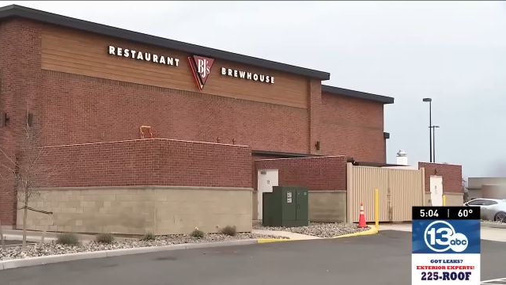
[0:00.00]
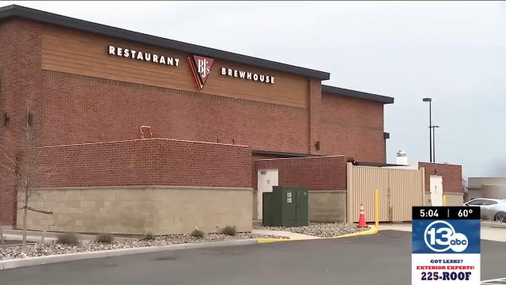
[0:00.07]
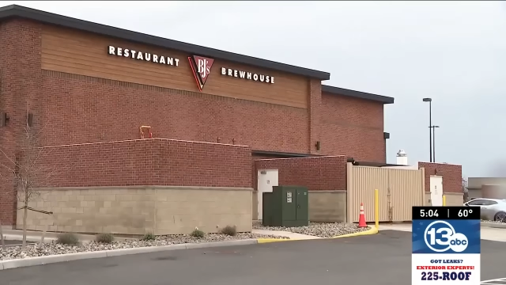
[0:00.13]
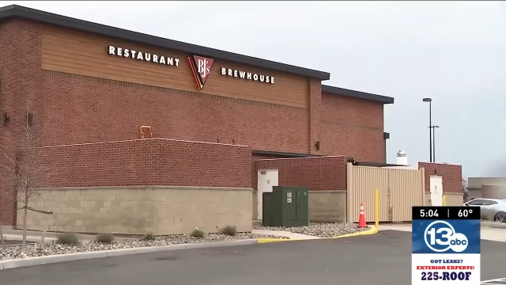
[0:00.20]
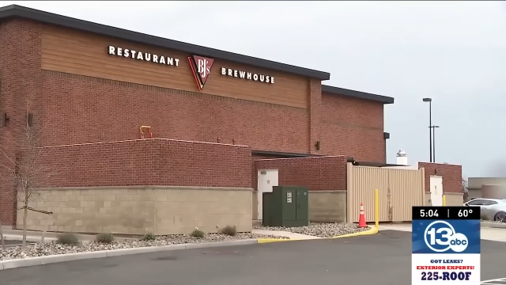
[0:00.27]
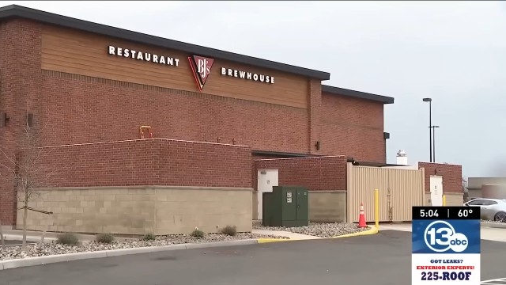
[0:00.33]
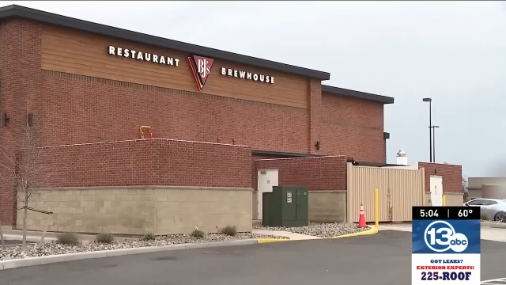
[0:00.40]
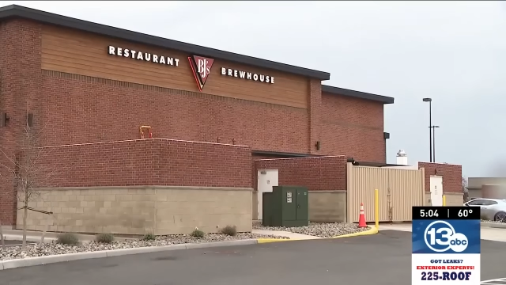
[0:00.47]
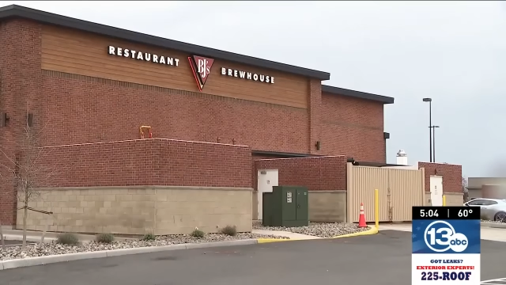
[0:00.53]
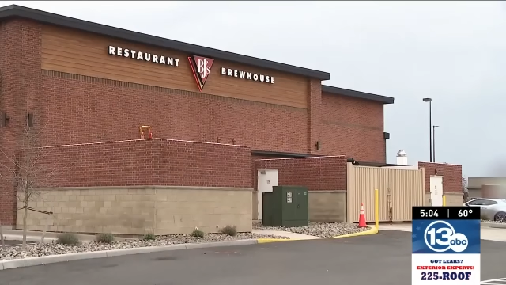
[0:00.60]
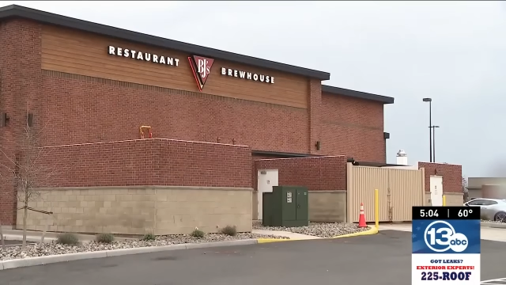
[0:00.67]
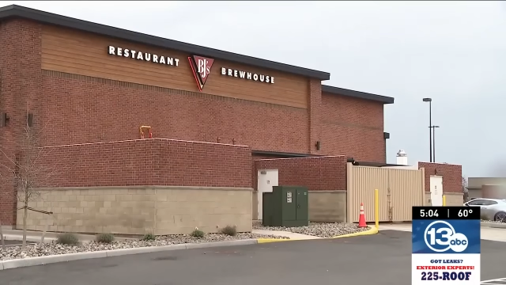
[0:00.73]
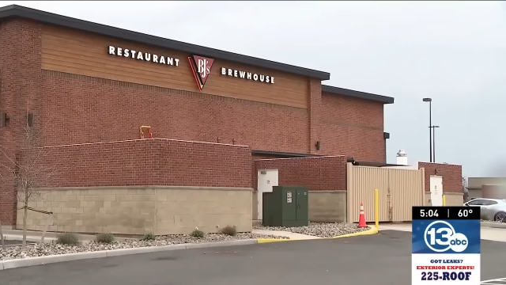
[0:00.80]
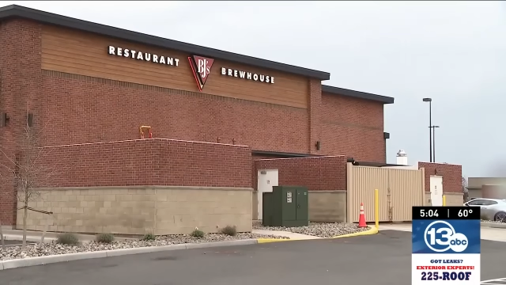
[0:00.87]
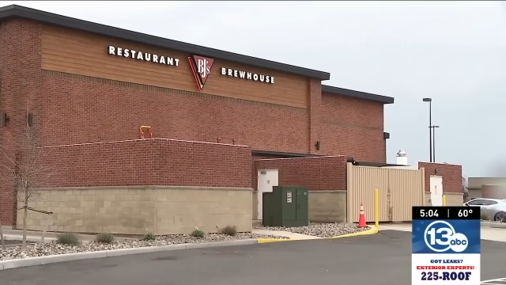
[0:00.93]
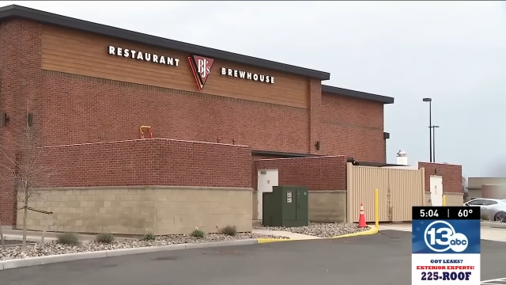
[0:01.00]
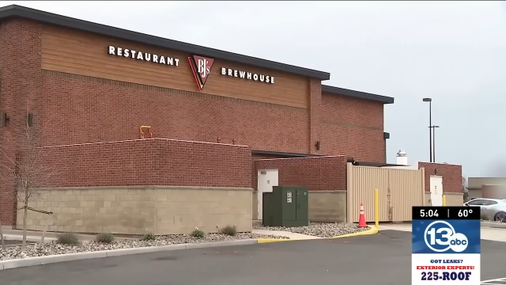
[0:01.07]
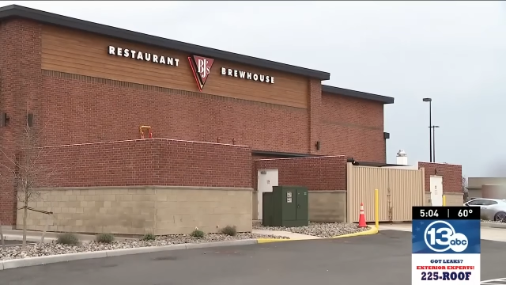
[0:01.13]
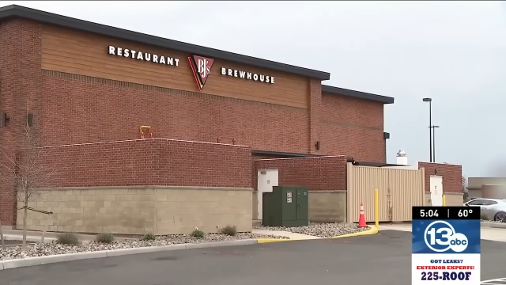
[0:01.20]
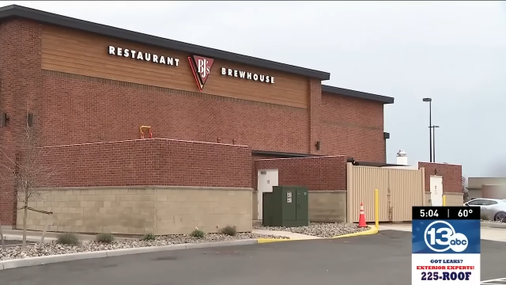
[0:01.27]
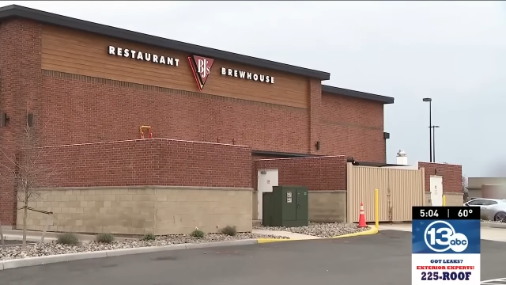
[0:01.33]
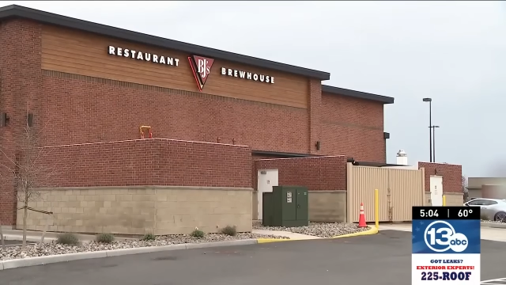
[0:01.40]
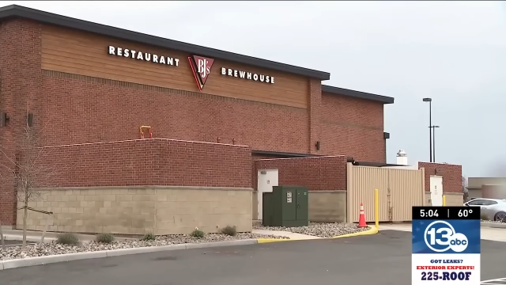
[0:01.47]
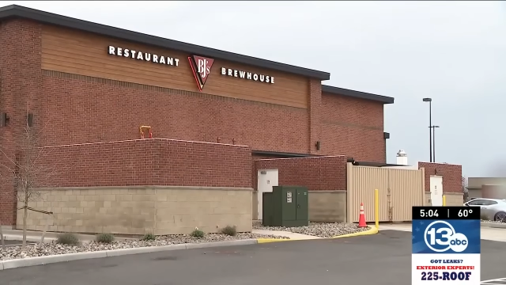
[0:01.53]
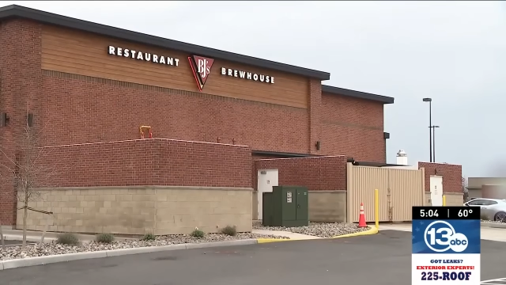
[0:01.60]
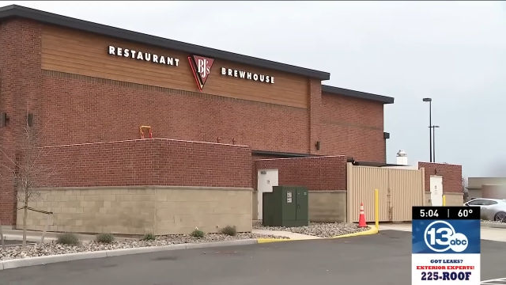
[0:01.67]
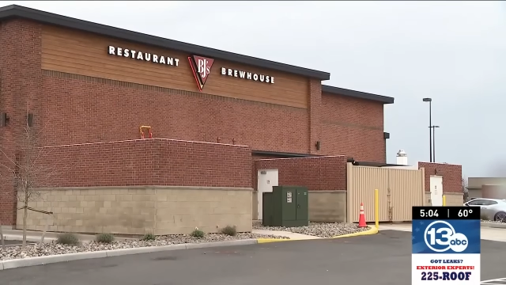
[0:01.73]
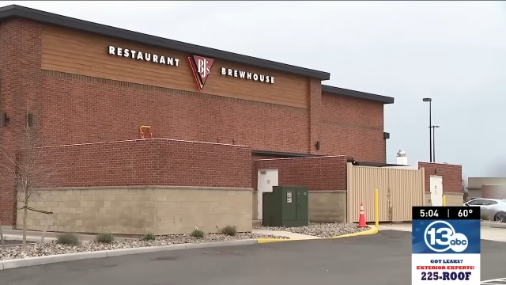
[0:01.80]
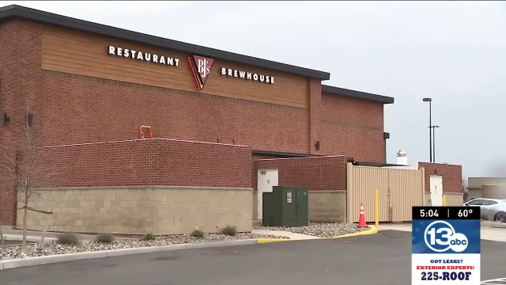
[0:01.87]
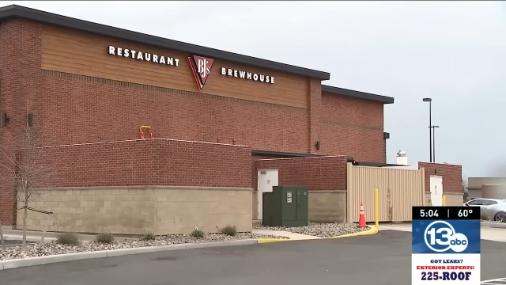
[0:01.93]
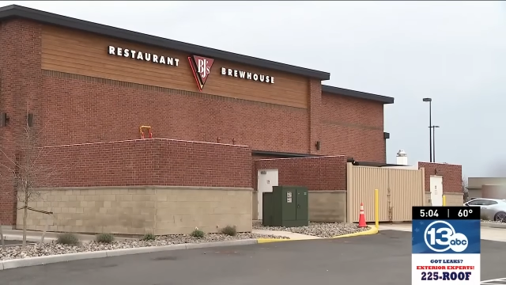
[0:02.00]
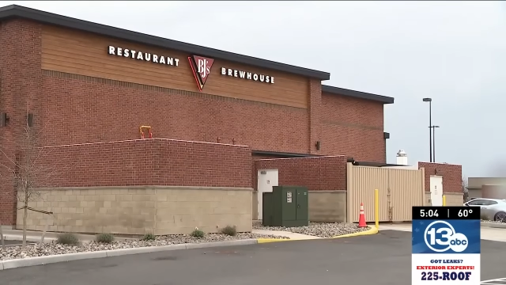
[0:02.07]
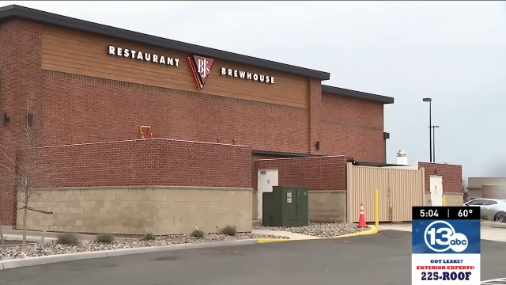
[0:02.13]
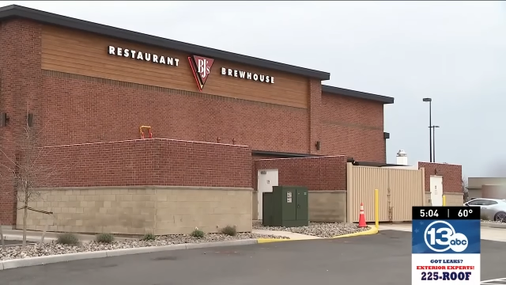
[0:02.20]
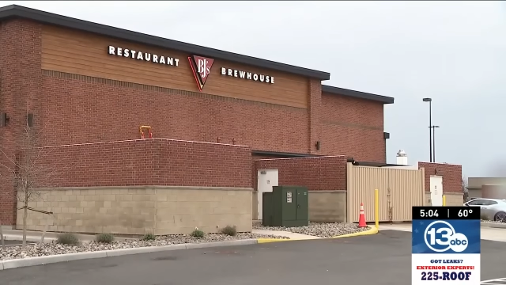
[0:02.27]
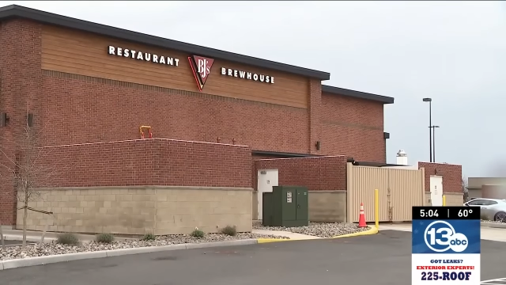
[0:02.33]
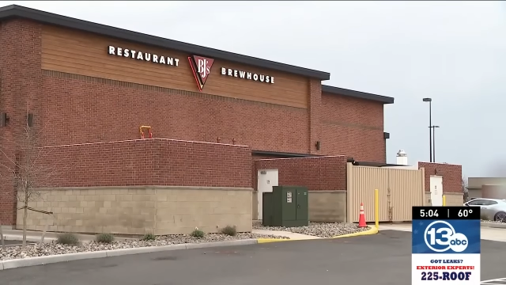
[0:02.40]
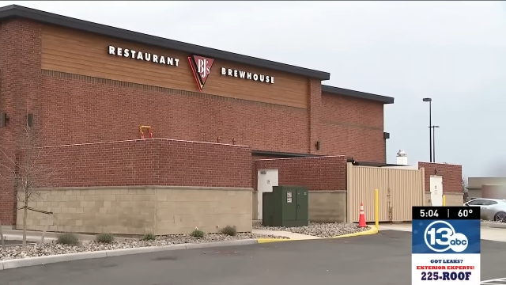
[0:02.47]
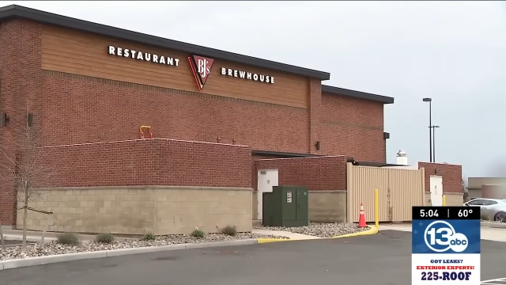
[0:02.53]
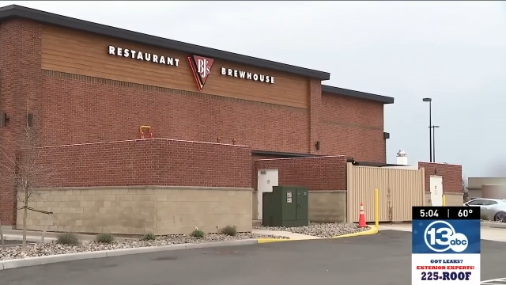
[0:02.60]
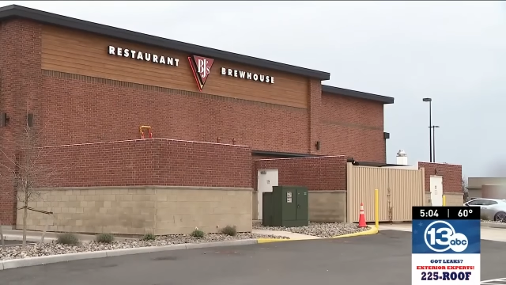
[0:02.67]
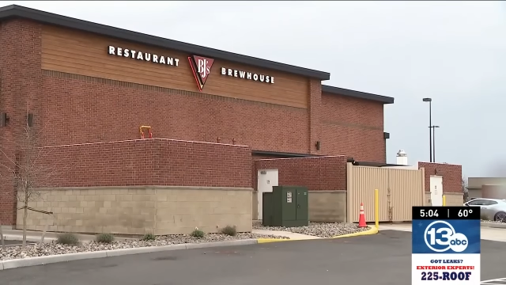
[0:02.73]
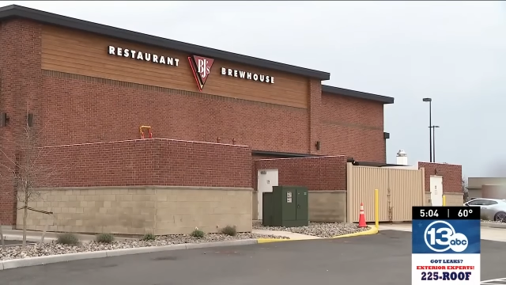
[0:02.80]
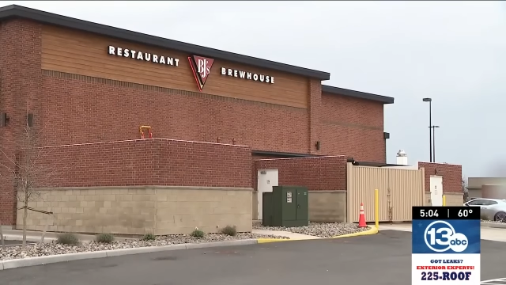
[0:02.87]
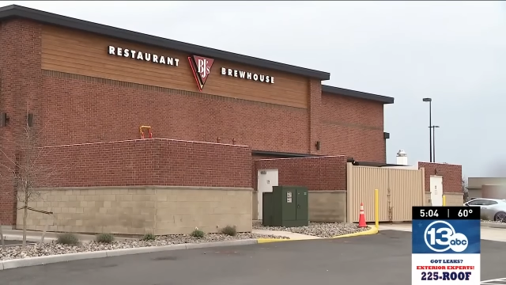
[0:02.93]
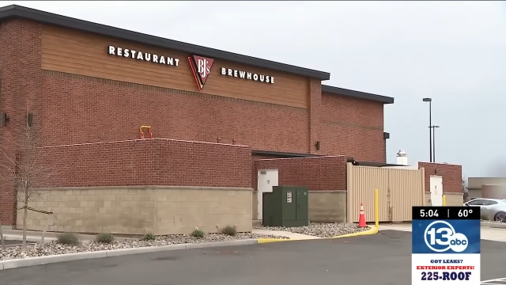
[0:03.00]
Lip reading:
Nobody's mouth can be seen.